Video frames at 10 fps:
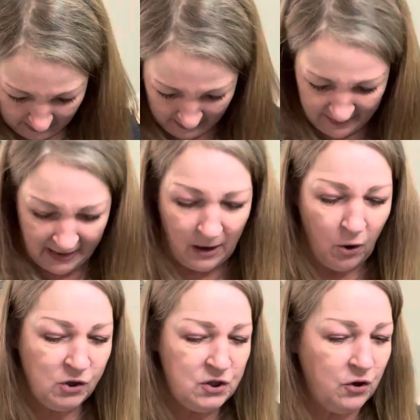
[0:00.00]
And then I
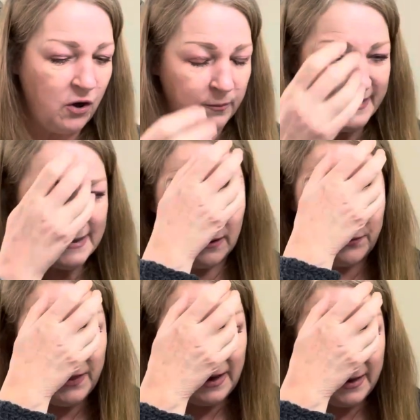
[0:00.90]
also got
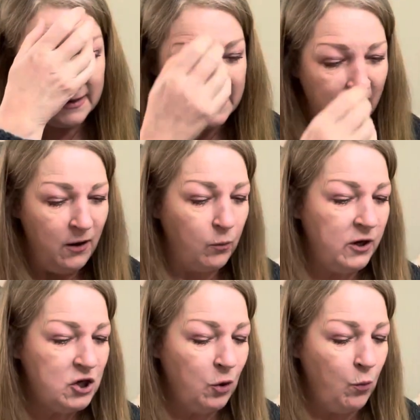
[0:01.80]
myself these,
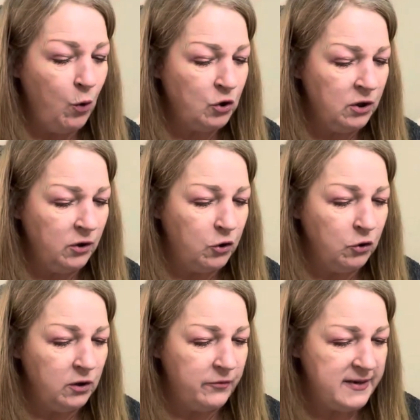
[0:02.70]
which are wooden
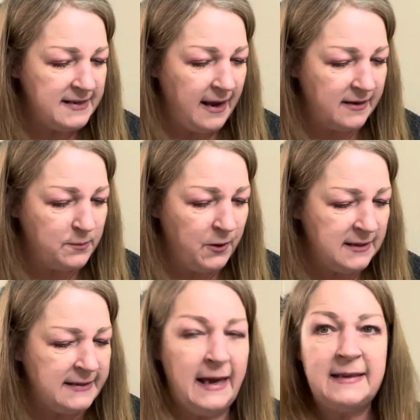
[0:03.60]
cutlery sets. But
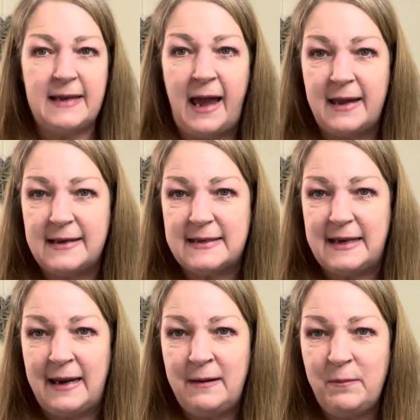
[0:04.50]
it says
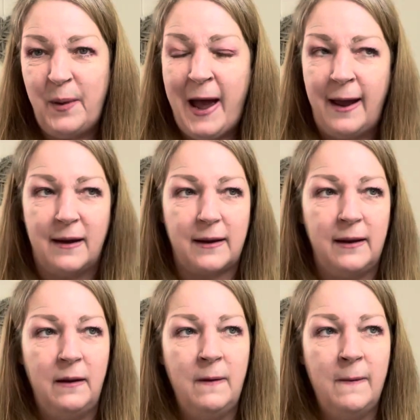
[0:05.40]

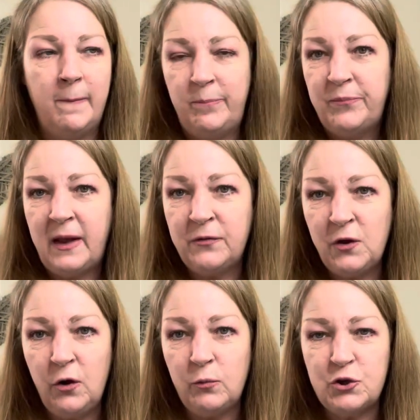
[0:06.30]
18-pack. I
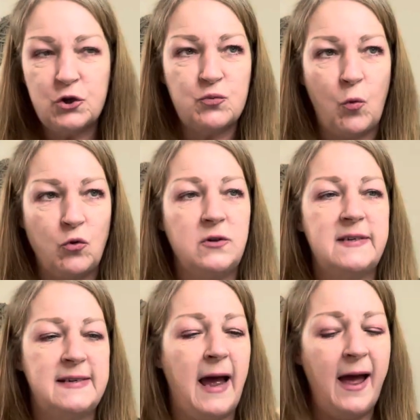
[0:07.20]
thought it were just one
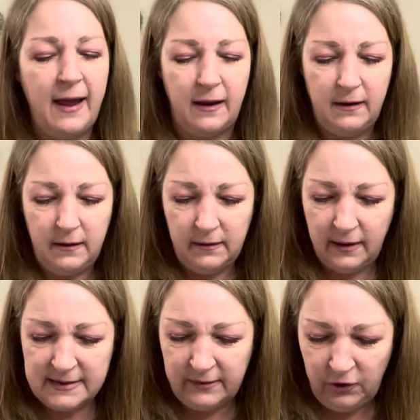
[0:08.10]
set.
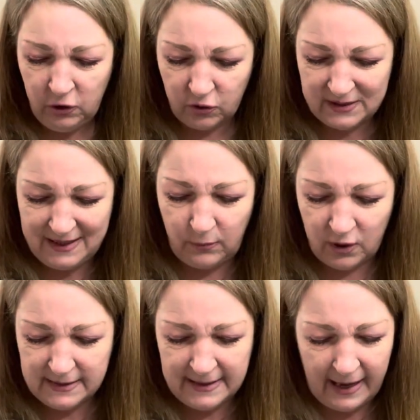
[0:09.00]
Let's have a look, see
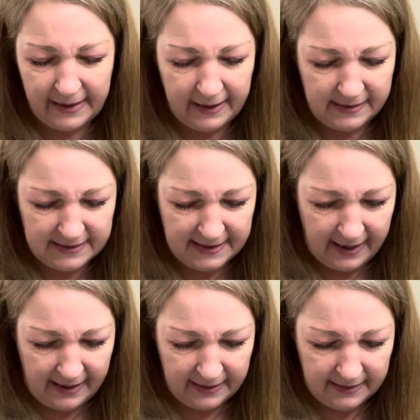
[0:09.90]
what it's like
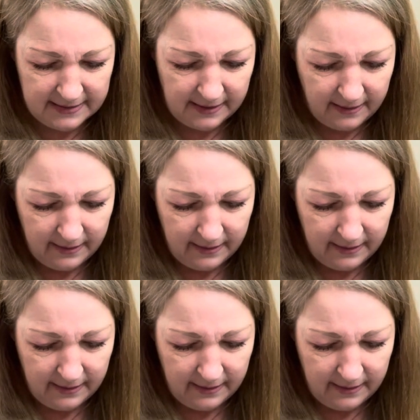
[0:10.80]
inside.